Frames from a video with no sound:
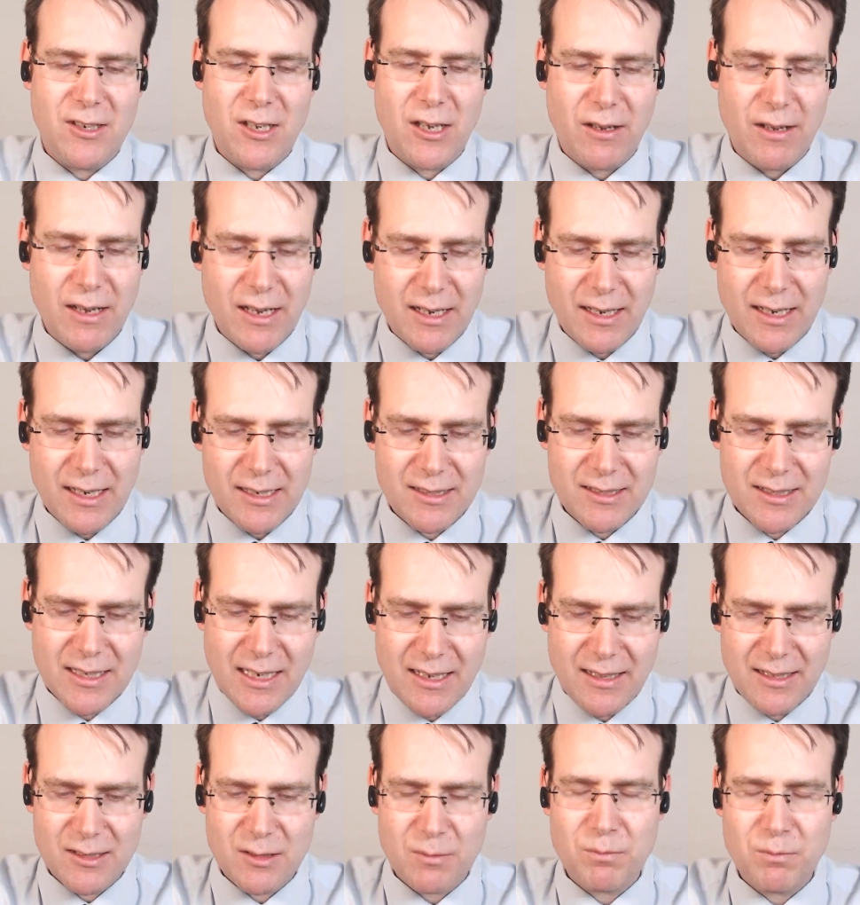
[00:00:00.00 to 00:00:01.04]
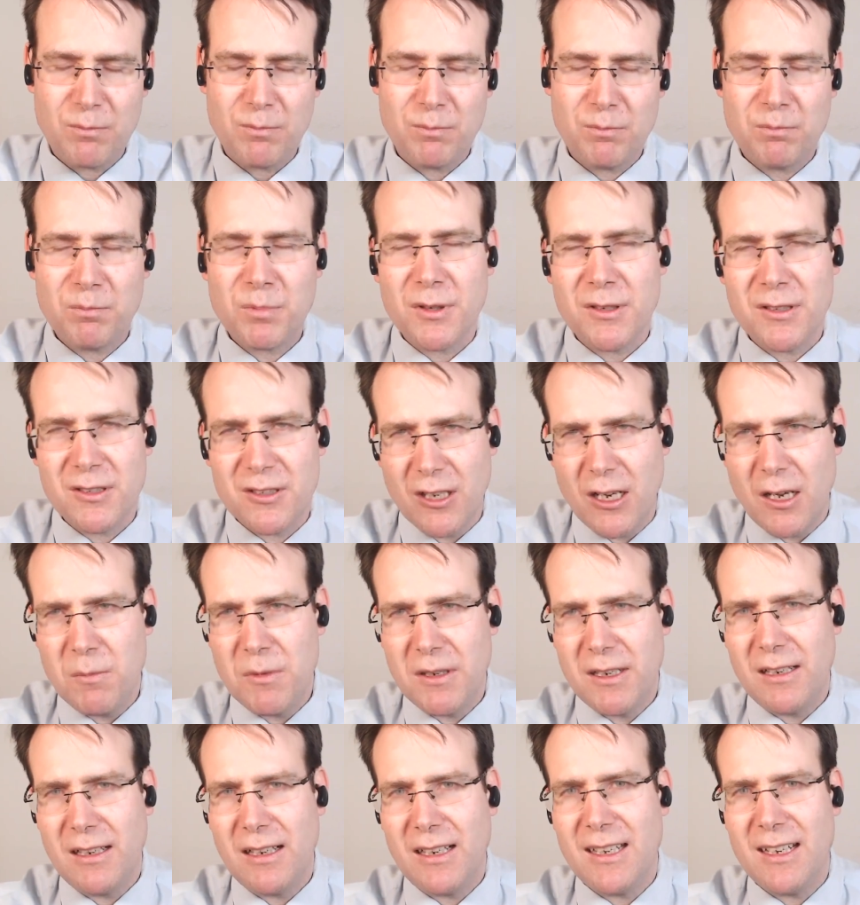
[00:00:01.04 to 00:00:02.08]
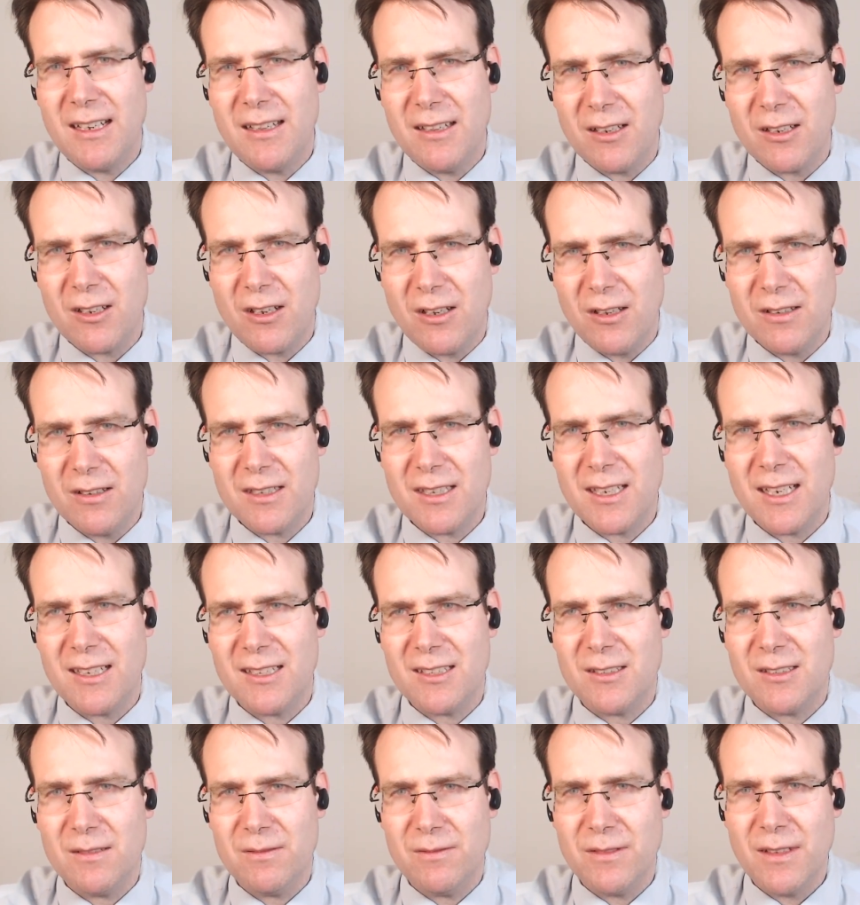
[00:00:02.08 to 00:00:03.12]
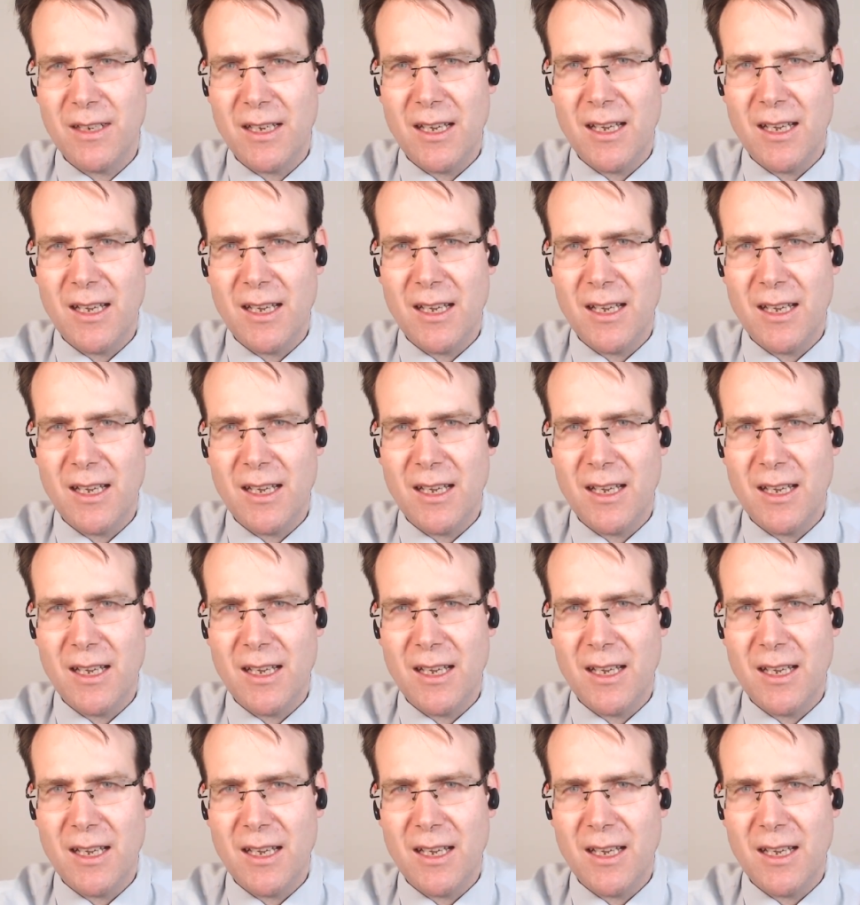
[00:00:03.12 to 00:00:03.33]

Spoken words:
Now, I say this predominantly in the context